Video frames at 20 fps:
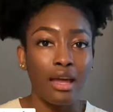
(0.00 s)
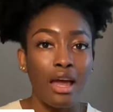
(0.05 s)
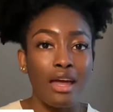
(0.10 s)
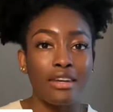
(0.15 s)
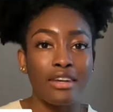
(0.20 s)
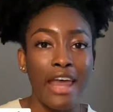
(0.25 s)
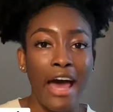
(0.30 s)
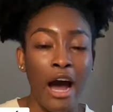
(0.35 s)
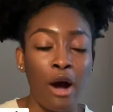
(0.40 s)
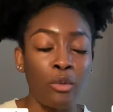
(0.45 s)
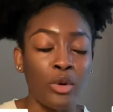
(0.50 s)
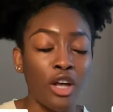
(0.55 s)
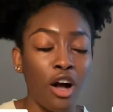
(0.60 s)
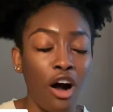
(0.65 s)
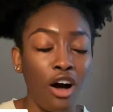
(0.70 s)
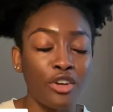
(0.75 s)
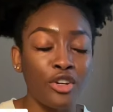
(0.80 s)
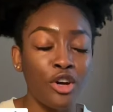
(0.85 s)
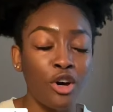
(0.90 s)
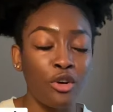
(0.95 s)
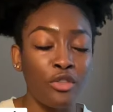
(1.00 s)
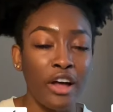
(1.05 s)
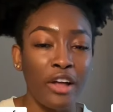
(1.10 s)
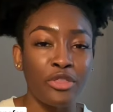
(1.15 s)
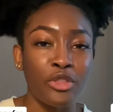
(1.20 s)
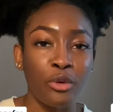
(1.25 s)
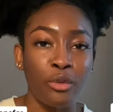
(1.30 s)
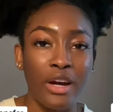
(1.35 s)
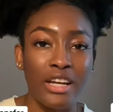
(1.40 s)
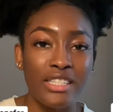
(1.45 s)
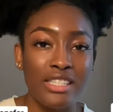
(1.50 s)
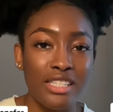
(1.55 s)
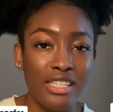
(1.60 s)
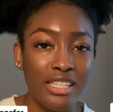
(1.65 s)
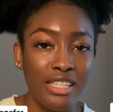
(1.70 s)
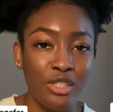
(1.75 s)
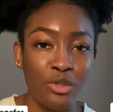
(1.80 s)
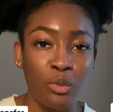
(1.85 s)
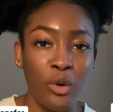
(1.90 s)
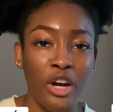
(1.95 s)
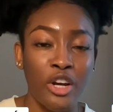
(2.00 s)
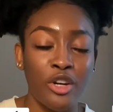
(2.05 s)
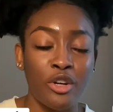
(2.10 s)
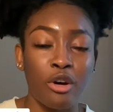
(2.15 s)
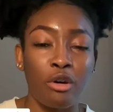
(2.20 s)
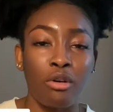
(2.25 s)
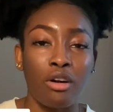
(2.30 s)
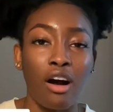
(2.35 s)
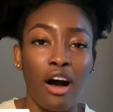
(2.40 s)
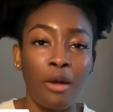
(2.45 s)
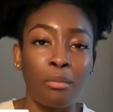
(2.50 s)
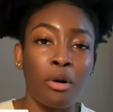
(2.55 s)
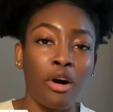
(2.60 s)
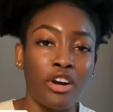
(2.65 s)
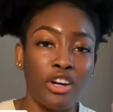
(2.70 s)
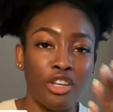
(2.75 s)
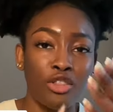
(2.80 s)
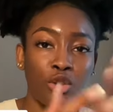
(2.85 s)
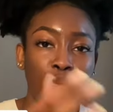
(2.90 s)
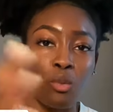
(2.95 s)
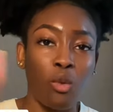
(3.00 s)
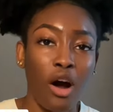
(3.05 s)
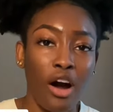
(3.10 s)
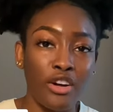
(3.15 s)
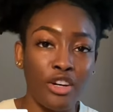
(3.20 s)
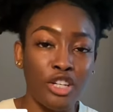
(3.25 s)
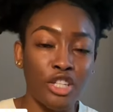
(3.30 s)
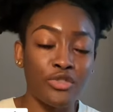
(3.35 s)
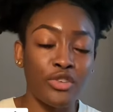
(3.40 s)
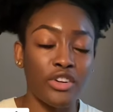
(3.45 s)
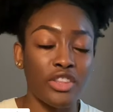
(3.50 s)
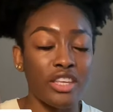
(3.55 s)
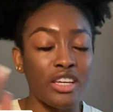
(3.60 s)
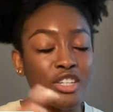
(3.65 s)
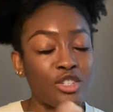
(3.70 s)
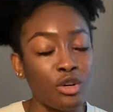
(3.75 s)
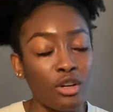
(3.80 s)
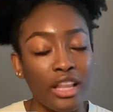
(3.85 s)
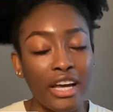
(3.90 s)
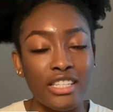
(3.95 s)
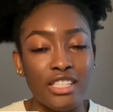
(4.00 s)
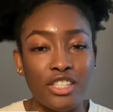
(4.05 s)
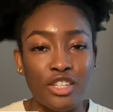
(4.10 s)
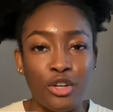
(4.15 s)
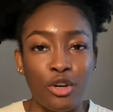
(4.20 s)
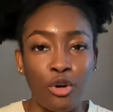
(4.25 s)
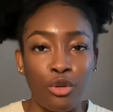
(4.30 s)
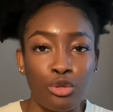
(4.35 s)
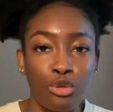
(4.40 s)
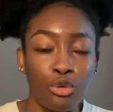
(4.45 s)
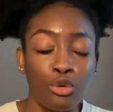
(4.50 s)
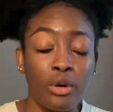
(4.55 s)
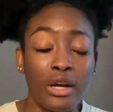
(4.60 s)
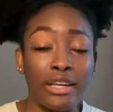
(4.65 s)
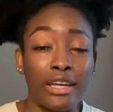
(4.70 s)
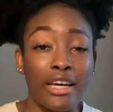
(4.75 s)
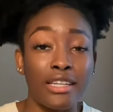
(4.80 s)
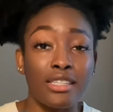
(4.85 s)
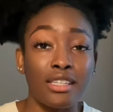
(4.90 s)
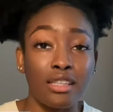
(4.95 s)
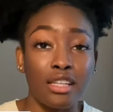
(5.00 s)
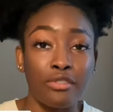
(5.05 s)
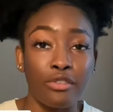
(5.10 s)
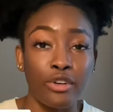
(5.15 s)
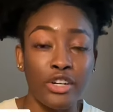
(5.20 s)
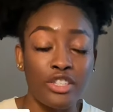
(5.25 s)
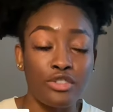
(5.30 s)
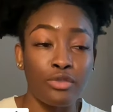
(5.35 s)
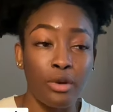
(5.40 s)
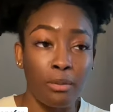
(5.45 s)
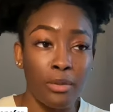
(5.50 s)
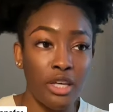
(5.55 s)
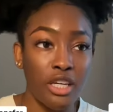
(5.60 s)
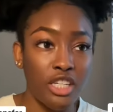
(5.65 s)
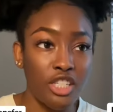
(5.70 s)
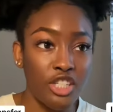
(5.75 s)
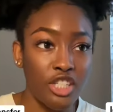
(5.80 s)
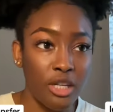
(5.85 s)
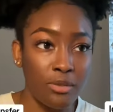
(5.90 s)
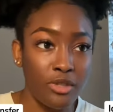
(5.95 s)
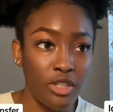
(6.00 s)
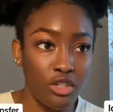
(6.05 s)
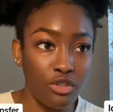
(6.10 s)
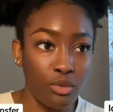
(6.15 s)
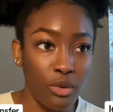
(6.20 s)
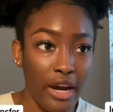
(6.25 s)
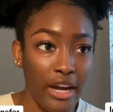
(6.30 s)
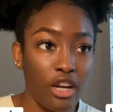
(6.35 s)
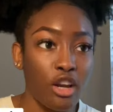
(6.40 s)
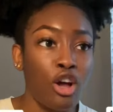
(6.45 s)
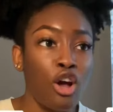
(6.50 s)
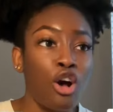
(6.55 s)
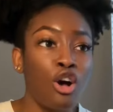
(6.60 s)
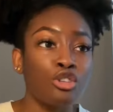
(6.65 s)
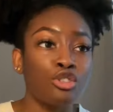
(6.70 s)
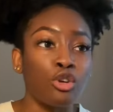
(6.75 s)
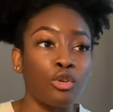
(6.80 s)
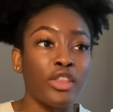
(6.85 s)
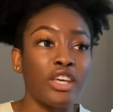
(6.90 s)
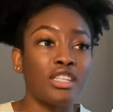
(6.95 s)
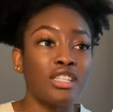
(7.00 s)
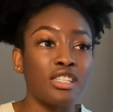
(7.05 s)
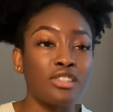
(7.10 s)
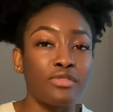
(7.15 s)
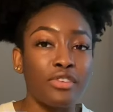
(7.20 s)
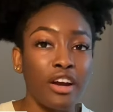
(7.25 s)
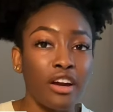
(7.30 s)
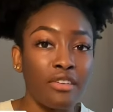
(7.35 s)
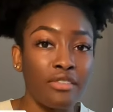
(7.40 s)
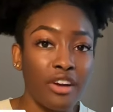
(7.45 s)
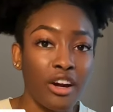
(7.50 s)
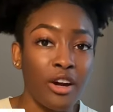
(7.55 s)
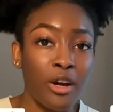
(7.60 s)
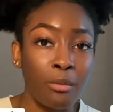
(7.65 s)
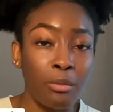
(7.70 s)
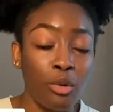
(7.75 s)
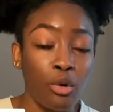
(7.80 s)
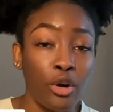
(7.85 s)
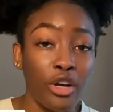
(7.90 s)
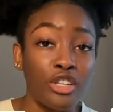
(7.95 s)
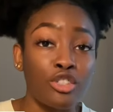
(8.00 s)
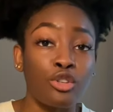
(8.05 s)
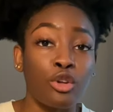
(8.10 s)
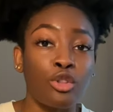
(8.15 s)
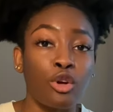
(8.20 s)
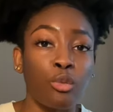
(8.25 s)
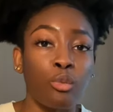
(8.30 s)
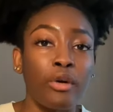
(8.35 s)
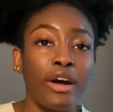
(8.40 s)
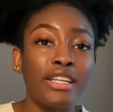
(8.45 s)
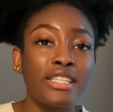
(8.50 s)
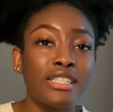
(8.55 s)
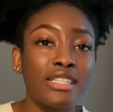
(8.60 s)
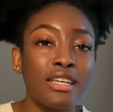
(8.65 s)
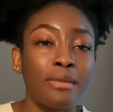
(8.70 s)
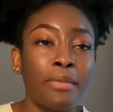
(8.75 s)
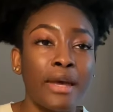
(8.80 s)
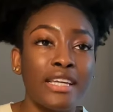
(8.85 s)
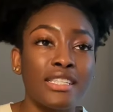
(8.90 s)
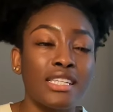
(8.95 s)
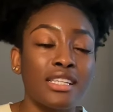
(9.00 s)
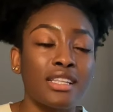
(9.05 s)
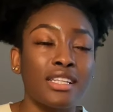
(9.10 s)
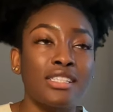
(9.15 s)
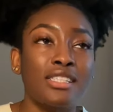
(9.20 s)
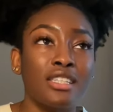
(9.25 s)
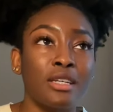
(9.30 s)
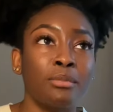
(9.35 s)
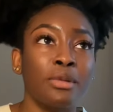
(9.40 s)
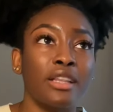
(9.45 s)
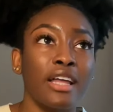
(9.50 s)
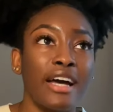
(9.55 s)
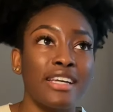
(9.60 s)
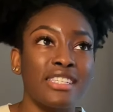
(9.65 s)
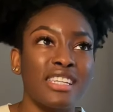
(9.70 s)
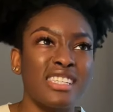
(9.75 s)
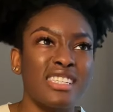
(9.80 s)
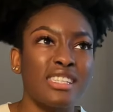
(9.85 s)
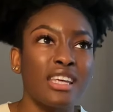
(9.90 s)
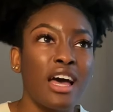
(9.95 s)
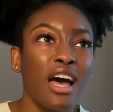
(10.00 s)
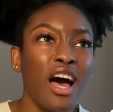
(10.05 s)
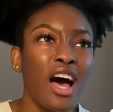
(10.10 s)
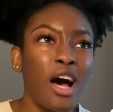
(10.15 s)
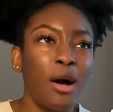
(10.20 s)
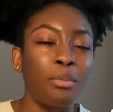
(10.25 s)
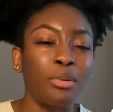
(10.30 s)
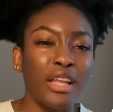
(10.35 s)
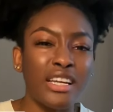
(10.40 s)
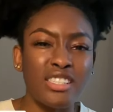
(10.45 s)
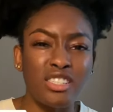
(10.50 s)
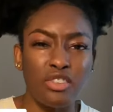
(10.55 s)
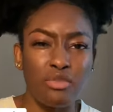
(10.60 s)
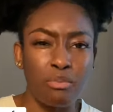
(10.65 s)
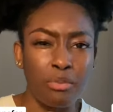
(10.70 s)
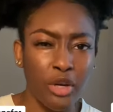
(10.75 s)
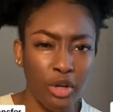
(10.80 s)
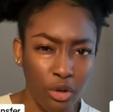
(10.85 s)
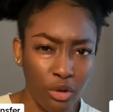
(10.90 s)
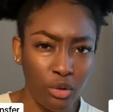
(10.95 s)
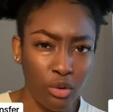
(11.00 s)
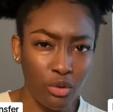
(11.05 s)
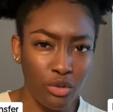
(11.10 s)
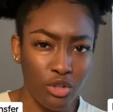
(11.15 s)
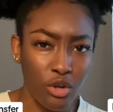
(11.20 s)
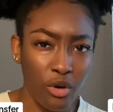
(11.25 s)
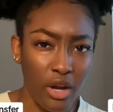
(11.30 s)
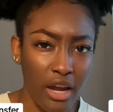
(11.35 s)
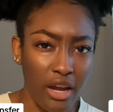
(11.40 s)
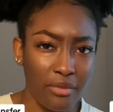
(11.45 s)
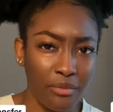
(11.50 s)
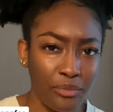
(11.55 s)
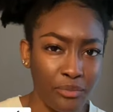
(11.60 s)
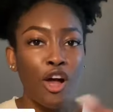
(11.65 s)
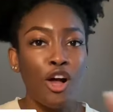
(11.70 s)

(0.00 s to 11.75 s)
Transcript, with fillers: Now, we all know that the Red Sea is where, you know, God parted the waters for the Israelites to go through and get deliverance from the Egyptians, right? So this is very, very important. So the Red Sea basically symbolizes a place of miracles, okay?